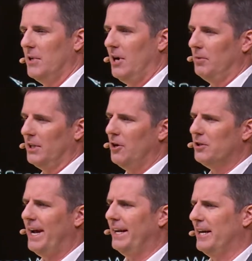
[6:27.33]
Uh,
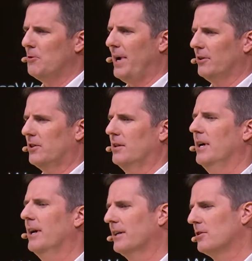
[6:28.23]
below that, at about
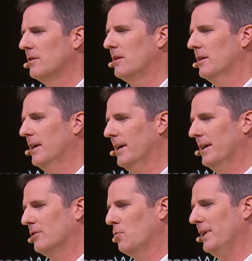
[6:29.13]
uh,
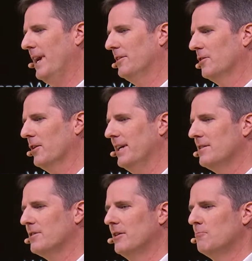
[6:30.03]
uh, 28
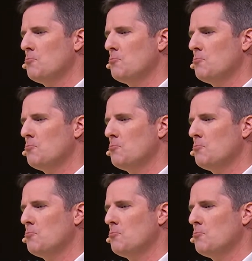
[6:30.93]
degrees,